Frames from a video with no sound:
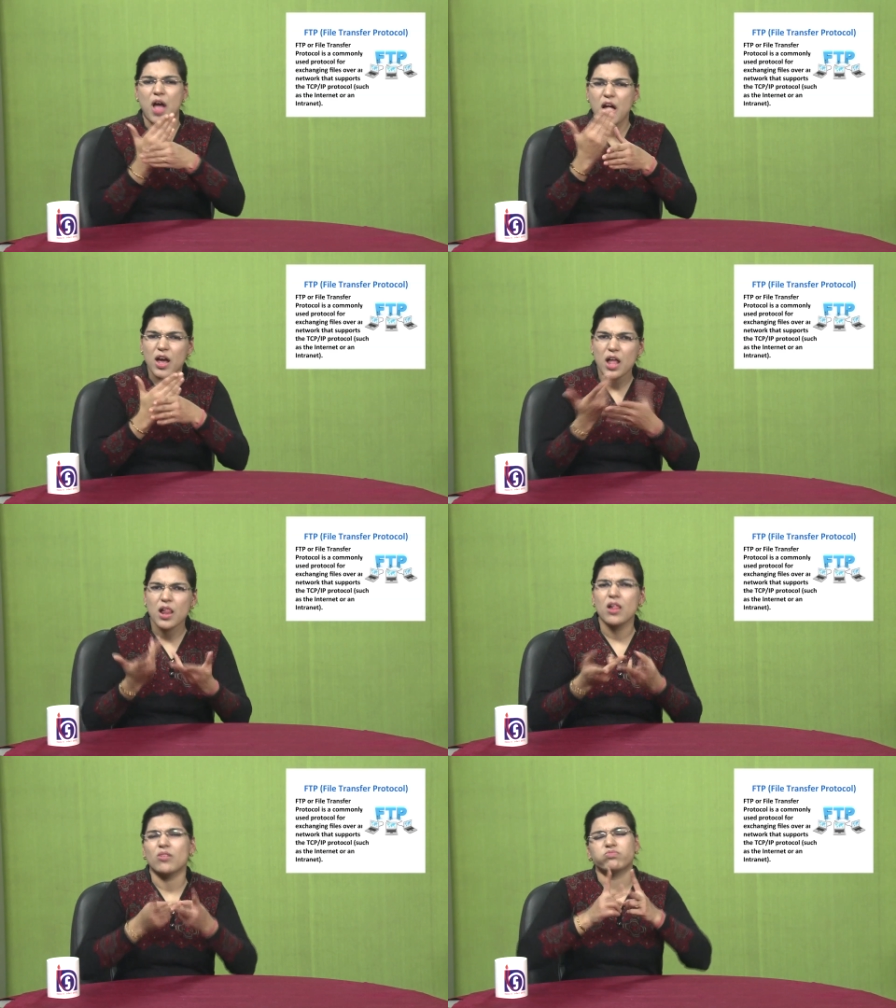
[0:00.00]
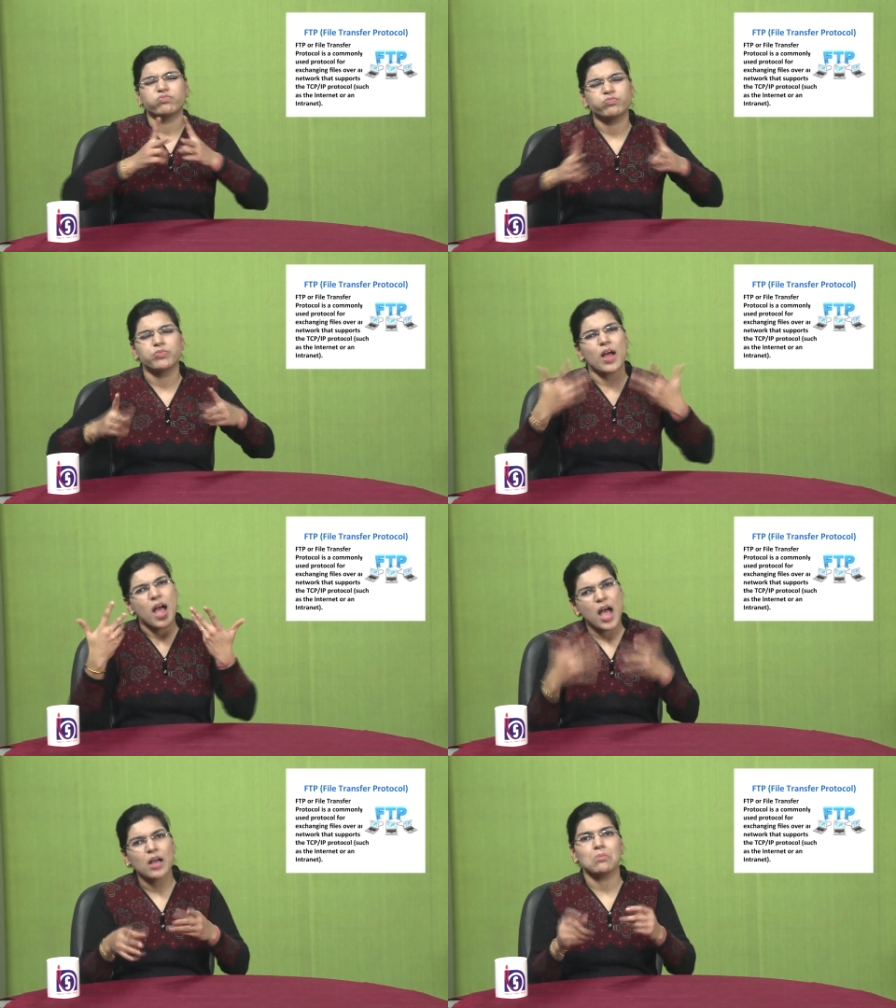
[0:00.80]
It could be a video, it
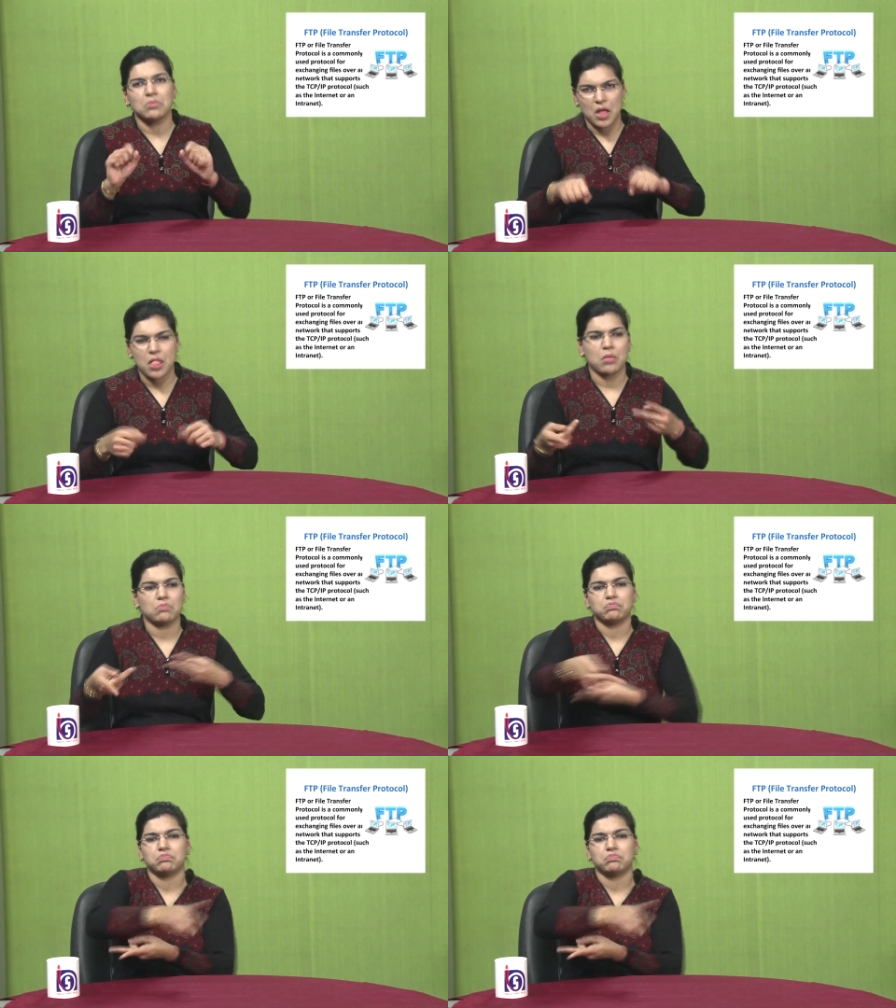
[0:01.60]
could be any data